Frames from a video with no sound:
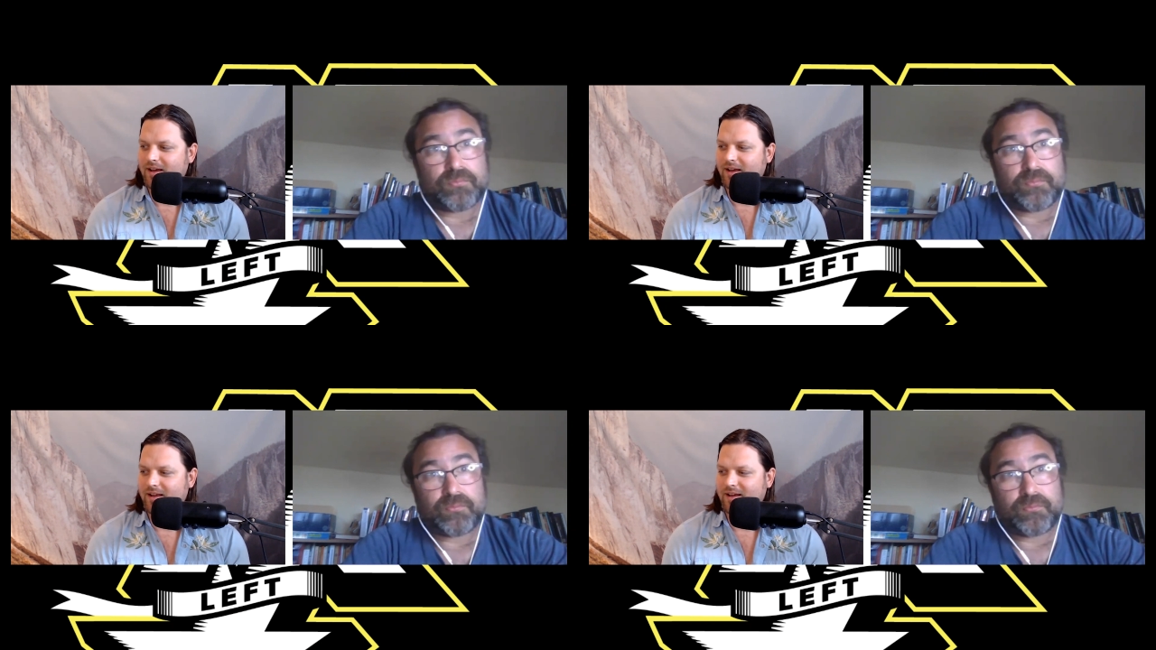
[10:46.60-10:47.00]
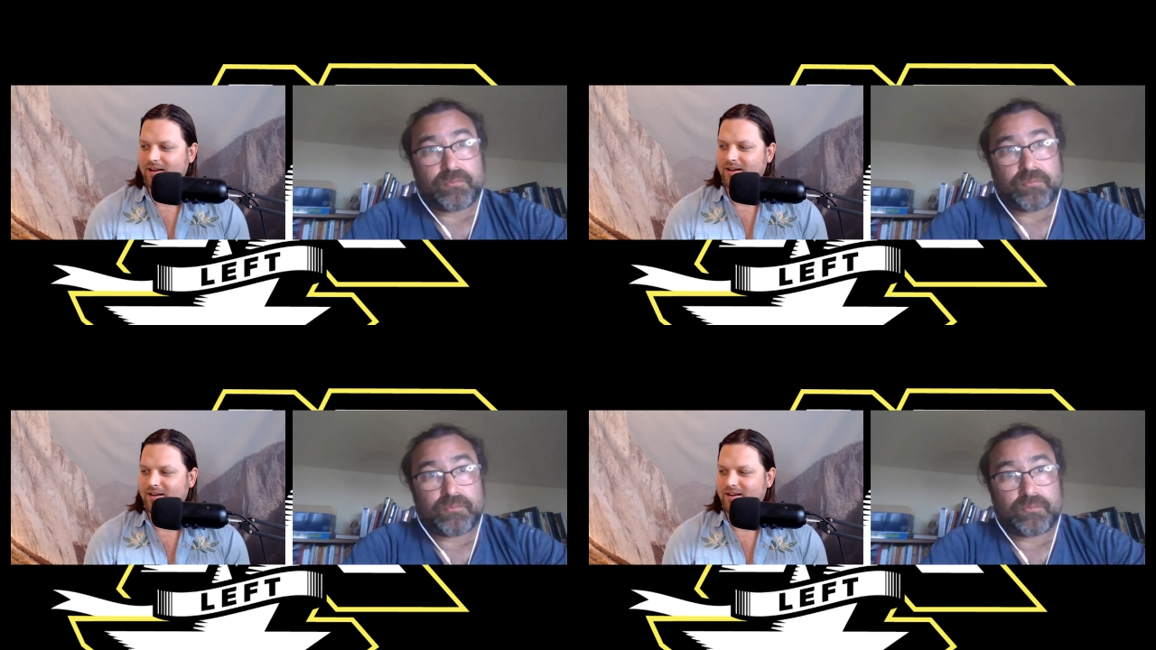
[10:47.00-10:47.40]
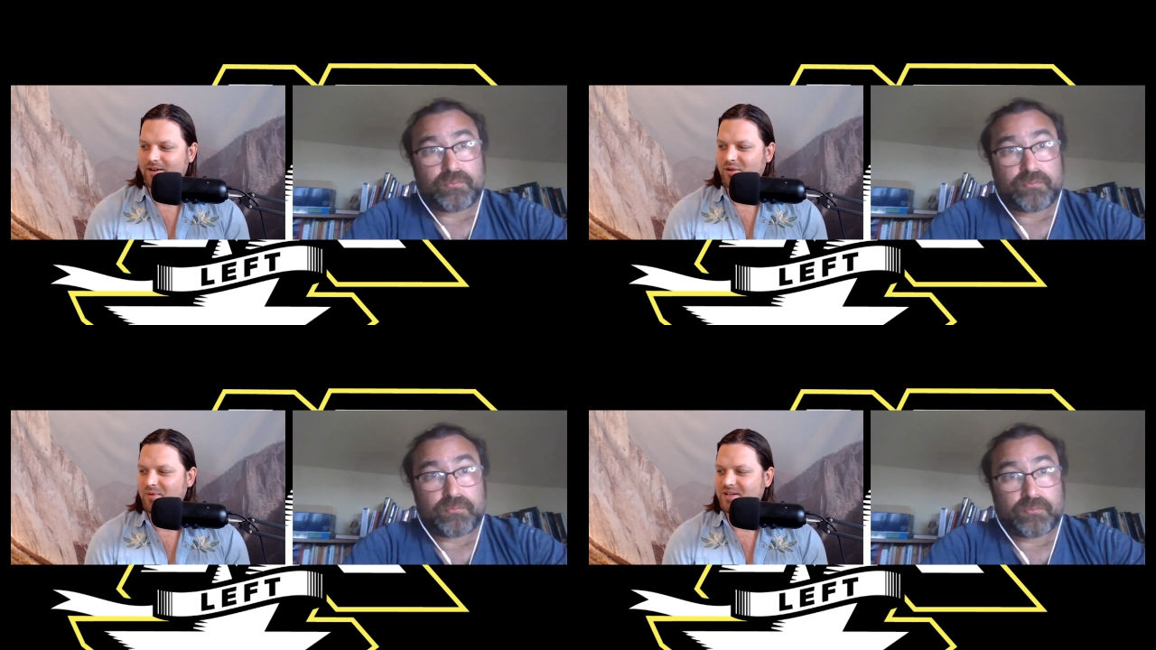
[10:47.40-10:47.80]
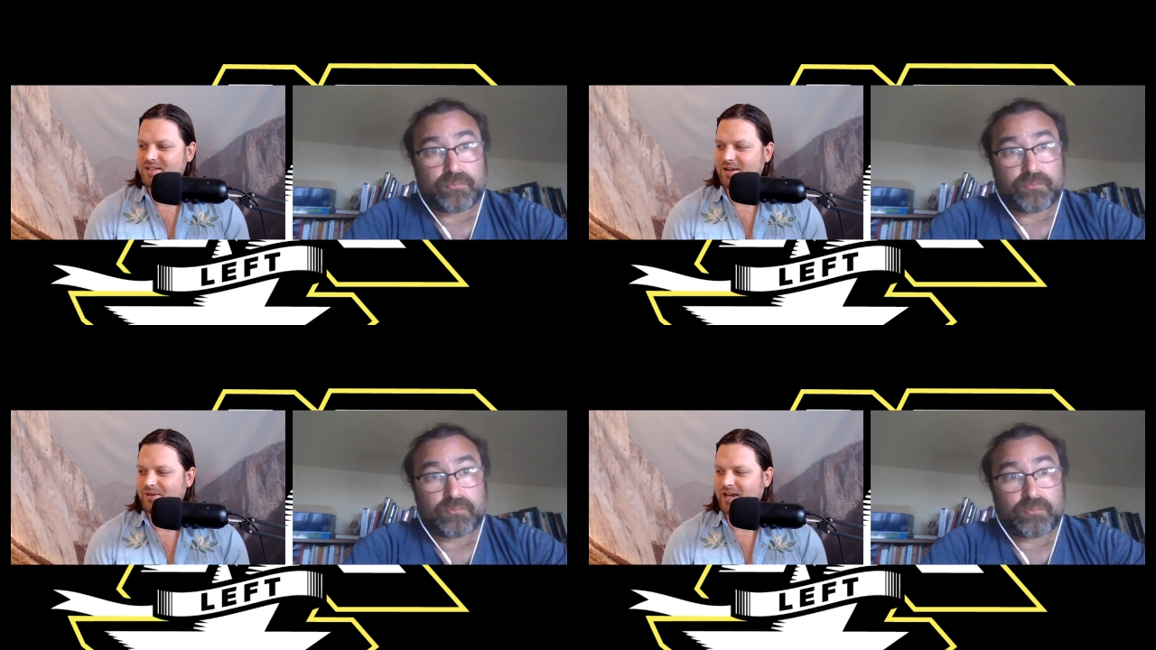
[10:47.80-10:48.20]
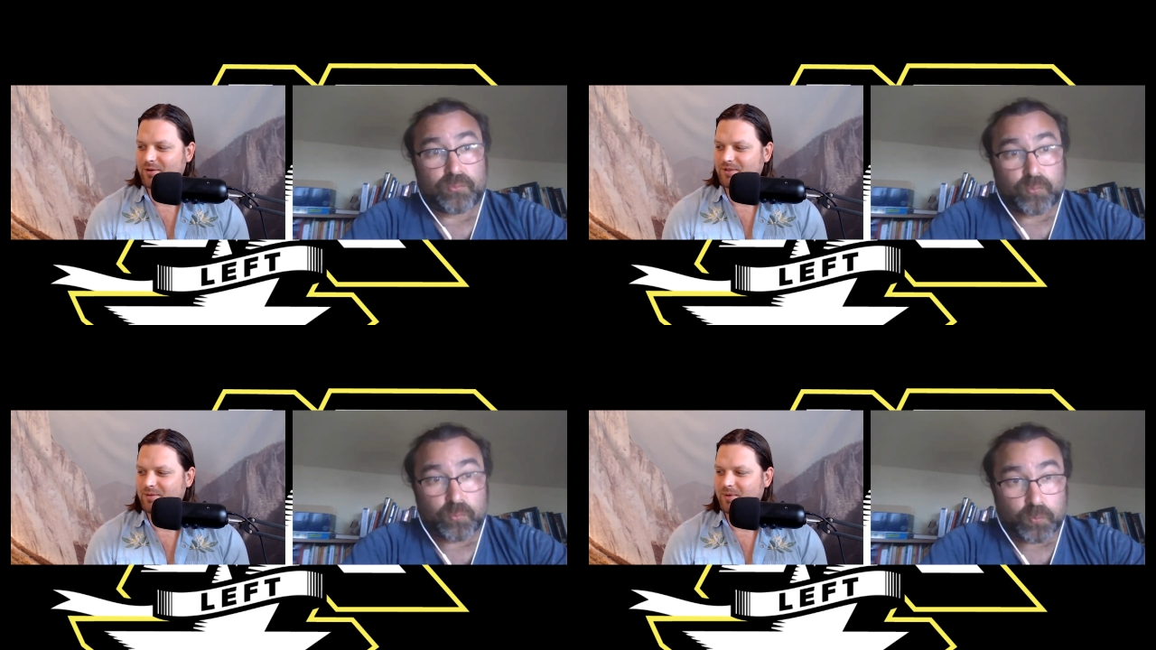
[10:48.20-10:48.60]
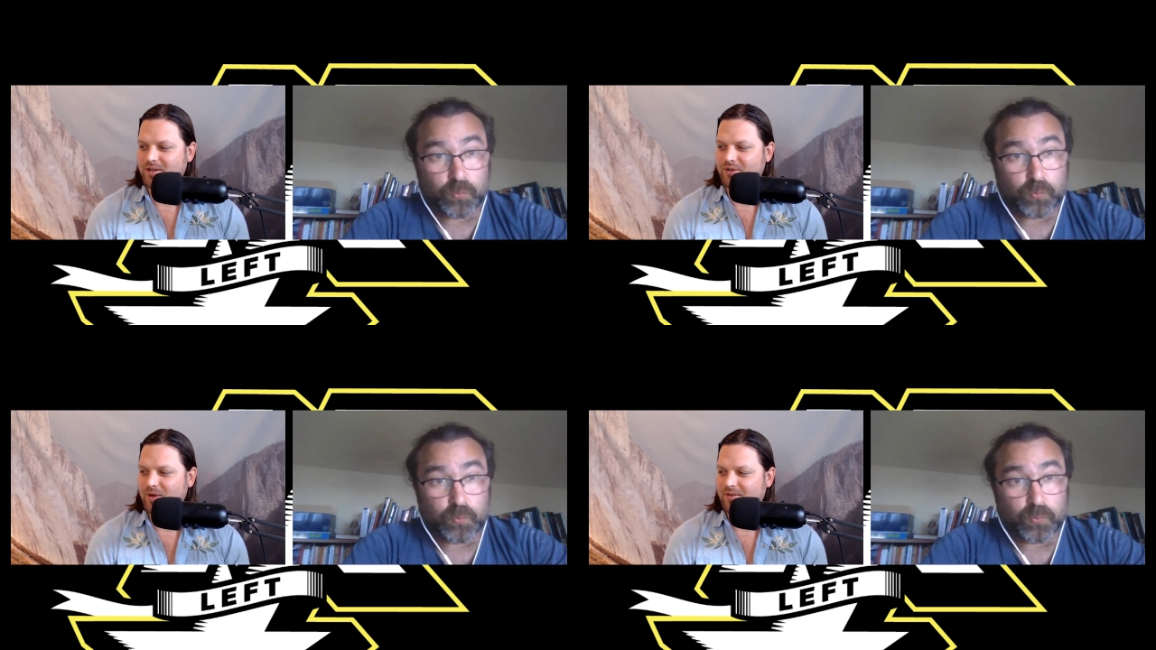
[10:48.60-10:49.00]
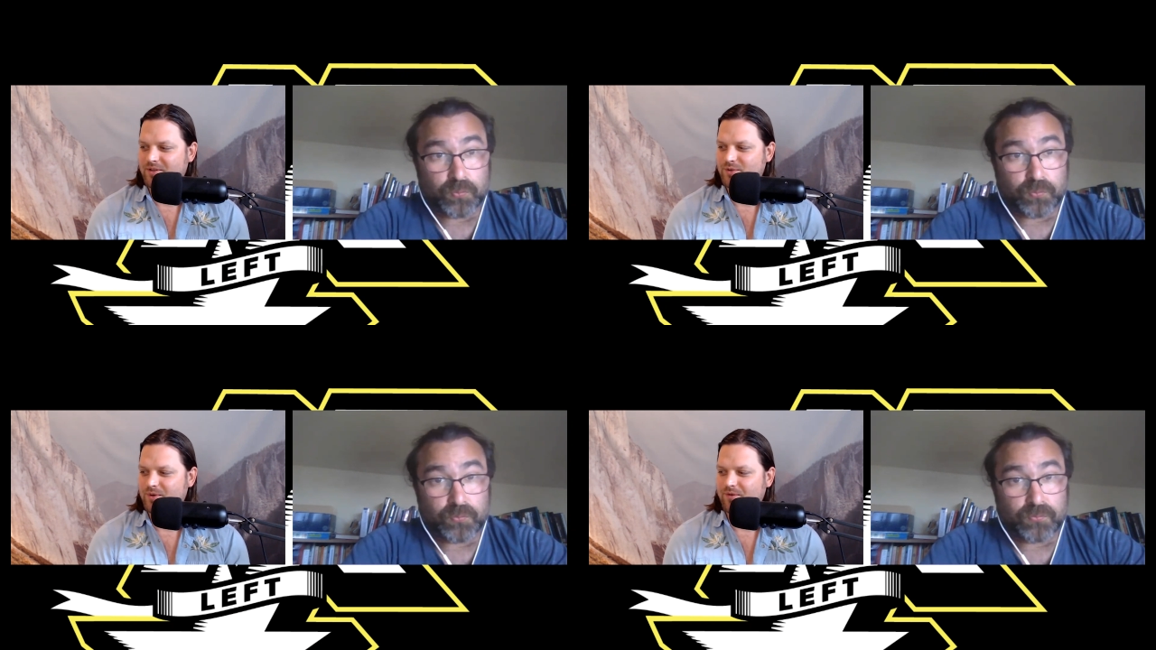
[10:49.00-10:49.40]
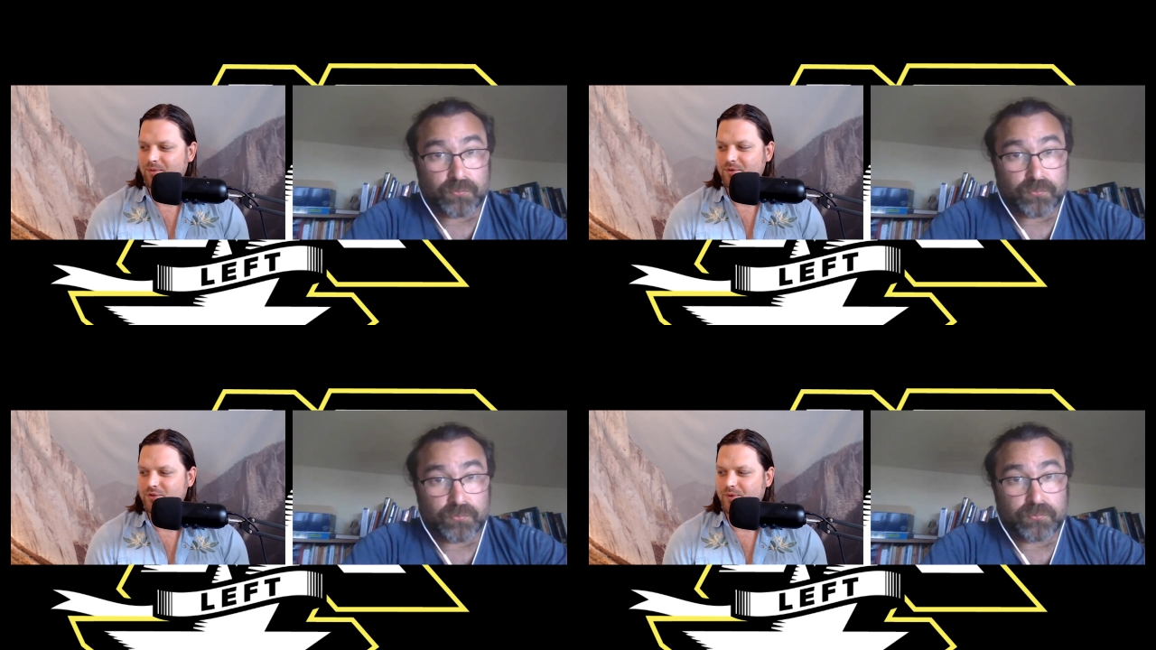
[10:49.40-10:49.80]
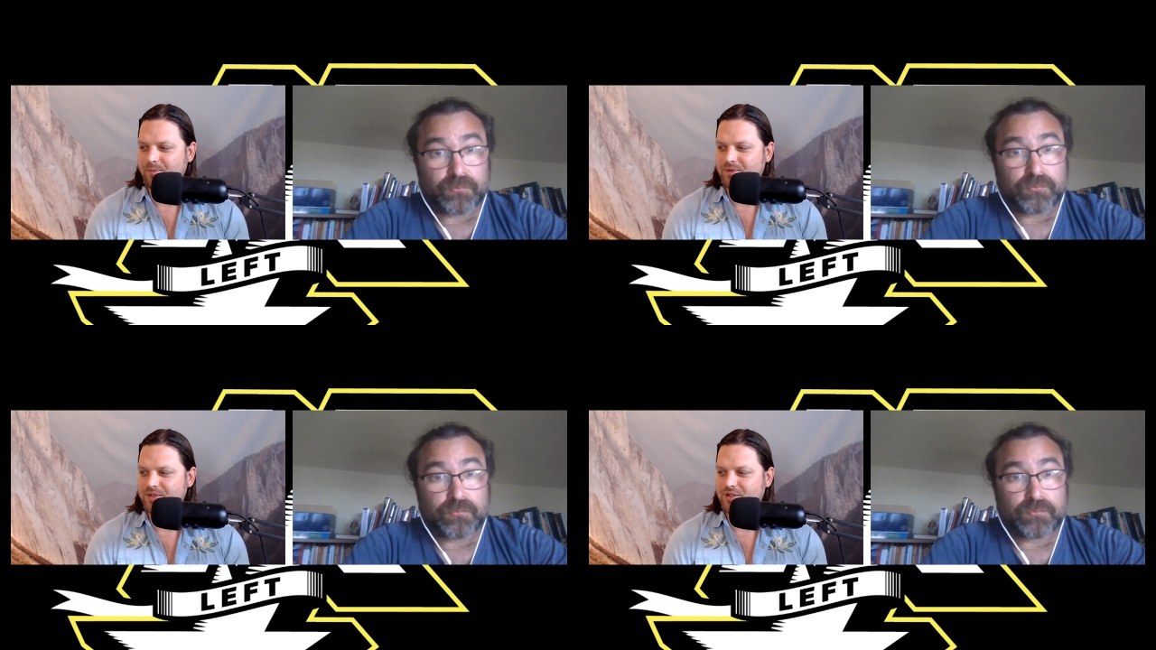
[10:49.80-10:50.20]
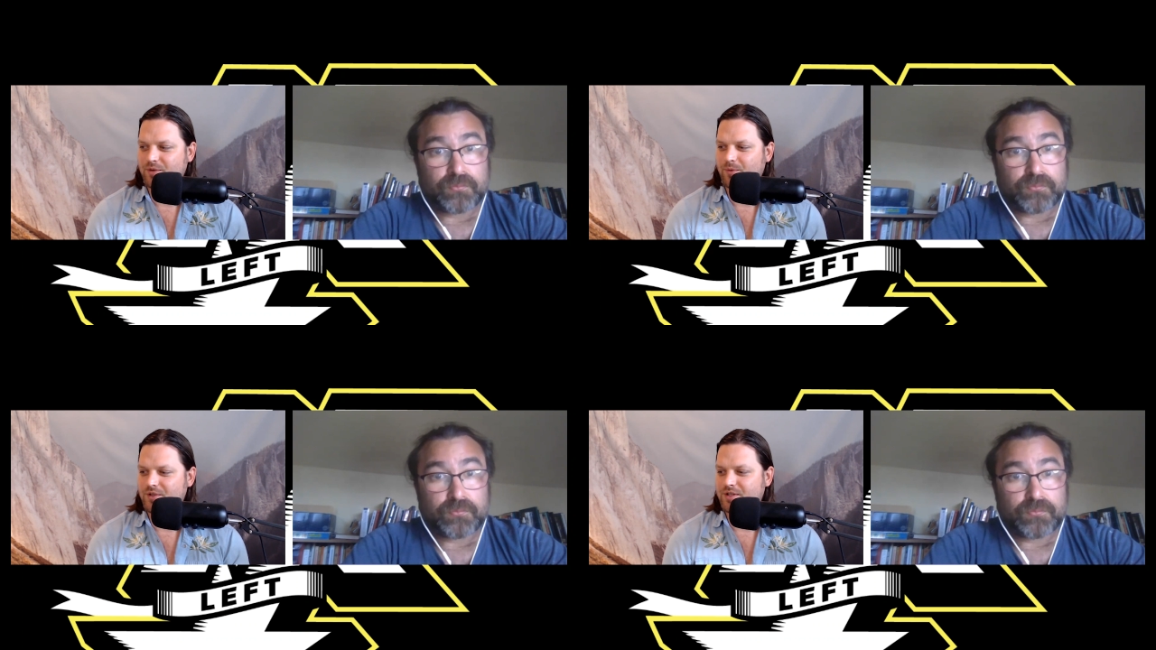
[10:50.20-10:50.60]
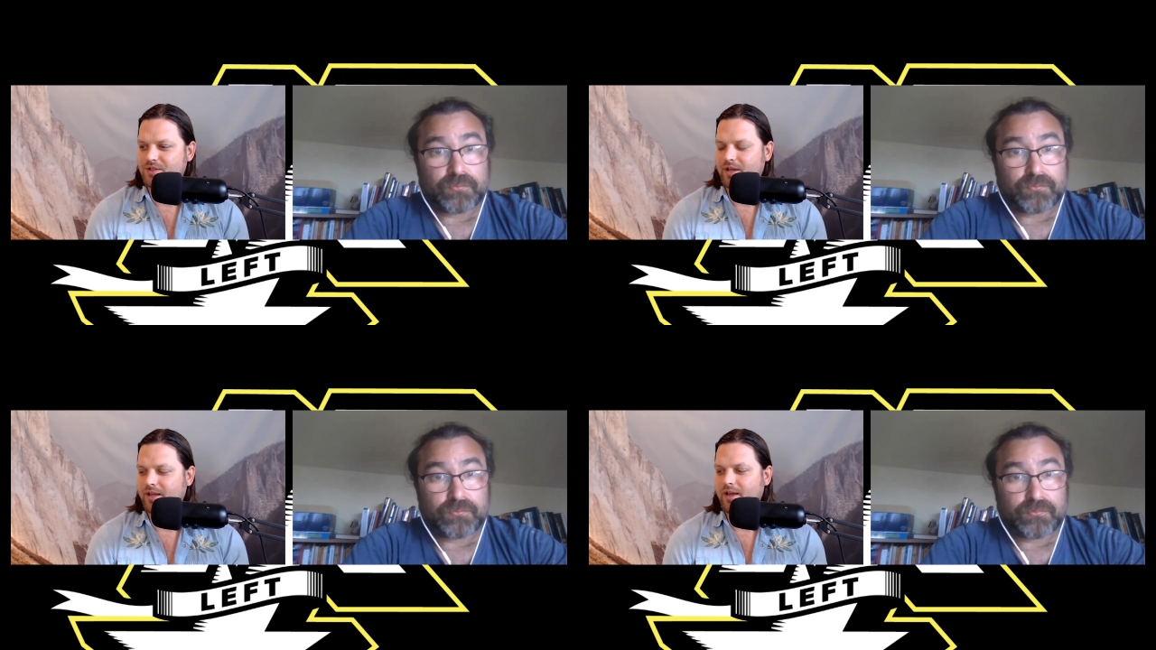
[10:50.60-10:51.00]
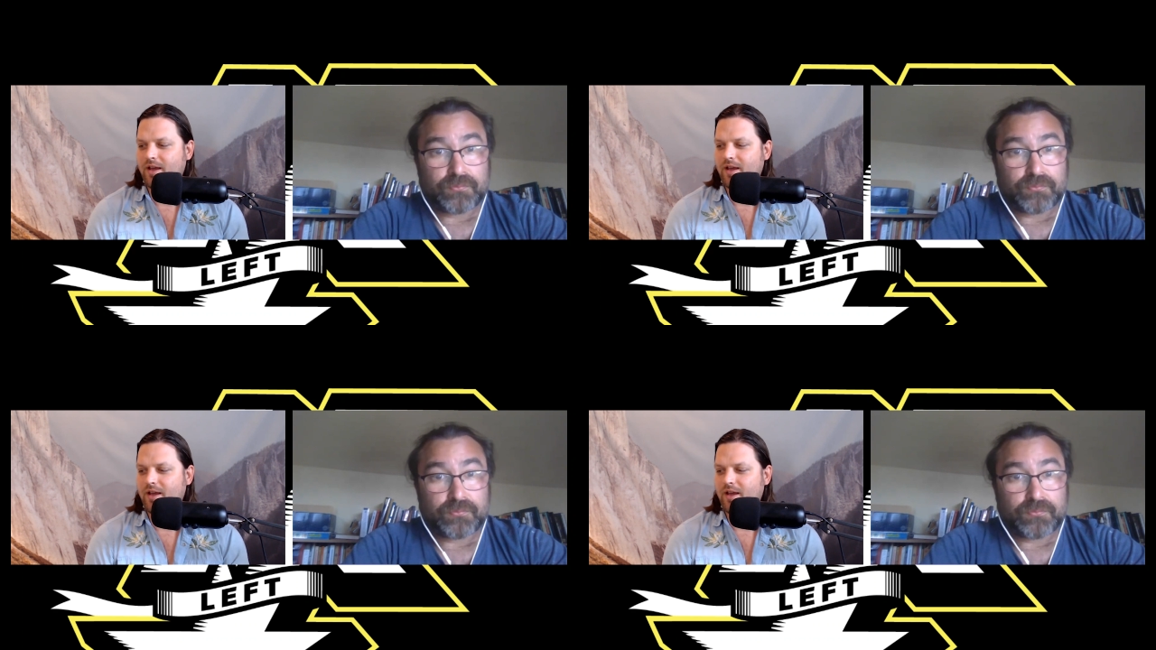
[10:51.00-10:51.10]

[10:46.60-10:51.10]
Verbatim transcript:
Speaker 1: I, I, I don't mean to sound cowardly, but I do have this sort of in between position where it's just like,